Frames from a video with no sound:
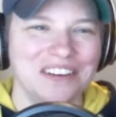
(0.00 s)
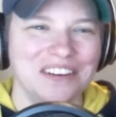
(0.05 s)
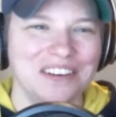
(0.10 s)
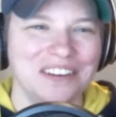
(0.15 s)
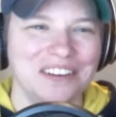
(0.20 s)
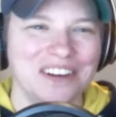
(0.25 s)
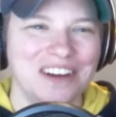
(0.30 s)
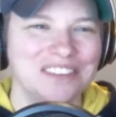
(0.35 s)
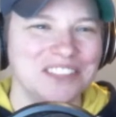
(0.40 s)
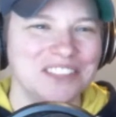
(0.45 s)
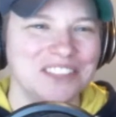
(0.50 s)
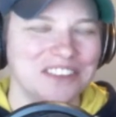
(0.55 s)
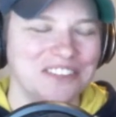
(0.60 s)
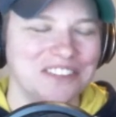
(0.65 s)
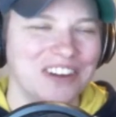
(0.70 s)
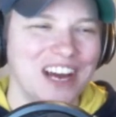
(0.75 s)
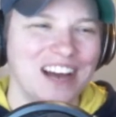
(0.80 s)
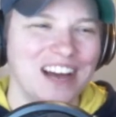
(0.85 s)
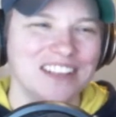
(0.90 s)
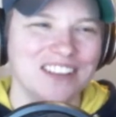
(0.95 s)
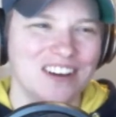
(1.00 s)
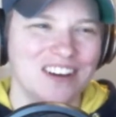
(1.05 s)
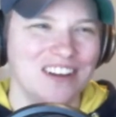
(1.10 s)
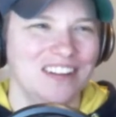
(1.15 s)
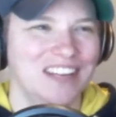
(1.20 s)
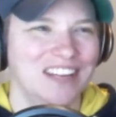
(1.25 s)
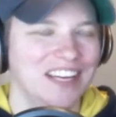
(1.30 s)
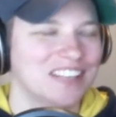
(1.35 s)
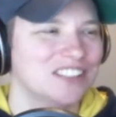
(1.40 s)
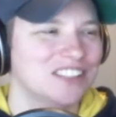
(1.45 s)
You're absolutely right. I
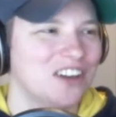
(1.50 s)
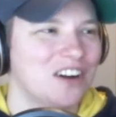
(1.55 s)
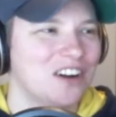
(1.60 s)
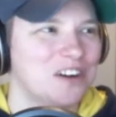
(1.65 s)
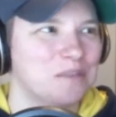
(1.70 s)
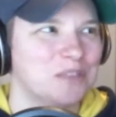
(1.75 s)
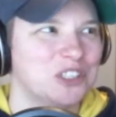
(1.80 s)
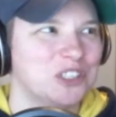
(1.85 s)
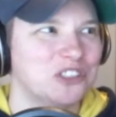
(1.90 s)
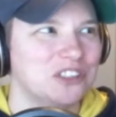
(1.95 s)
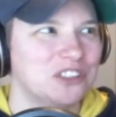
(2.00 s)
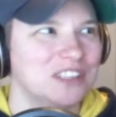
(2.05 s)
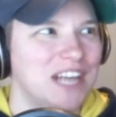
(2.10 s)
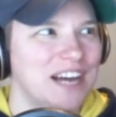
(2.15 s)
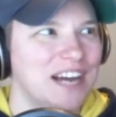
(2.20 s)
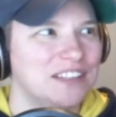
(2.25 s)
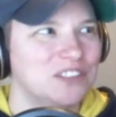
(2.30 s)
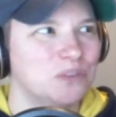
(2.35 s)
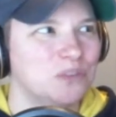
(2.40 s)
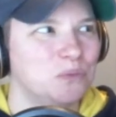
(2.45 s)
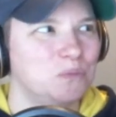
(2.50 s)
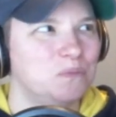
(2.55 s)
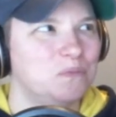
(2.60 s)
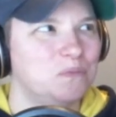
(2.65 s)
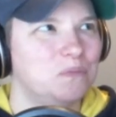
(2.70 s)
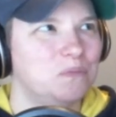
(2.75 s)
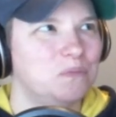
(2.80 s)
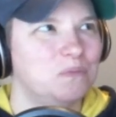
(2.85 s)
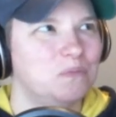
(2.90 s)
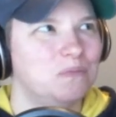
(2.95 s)
saw a commercial last
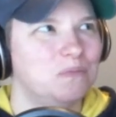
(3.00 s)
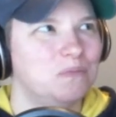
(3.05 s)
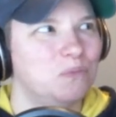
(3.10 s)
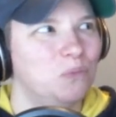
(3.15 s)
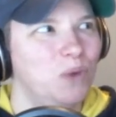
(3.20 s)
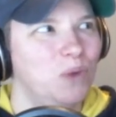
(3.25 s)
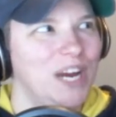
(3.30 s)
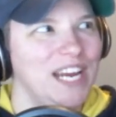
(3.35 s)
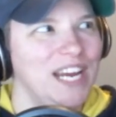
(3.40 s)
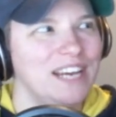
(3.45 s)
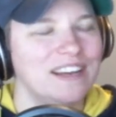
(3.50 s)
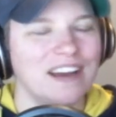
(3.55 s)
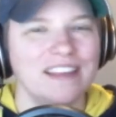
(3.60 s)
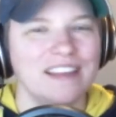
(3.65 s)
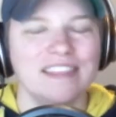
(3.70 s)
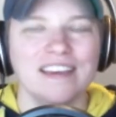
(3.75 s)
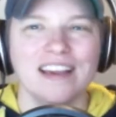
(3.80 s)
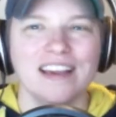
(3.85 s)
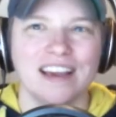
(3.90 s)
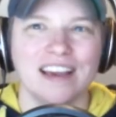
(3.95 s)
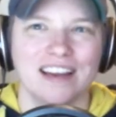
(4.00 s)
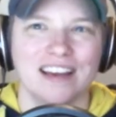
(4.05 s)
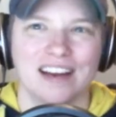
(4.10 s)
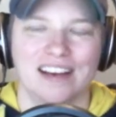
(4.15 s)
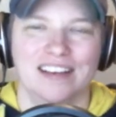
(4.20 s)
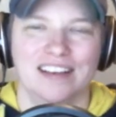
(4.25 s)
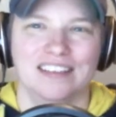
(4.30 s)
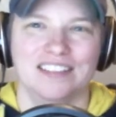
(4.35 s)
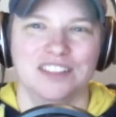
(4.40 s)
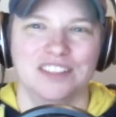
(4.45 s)
week, I think, and
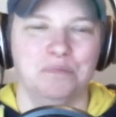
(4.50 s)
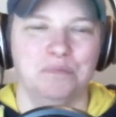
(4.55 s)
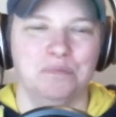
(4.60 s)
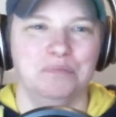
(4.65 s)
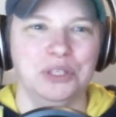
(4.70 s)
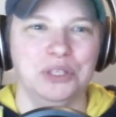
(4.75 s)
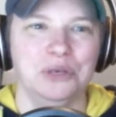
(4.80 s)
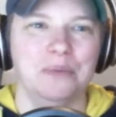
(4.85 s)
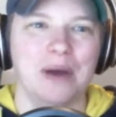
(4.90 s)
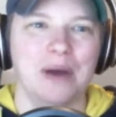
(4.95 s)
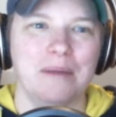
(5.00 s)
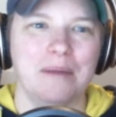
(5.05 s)
it just blew my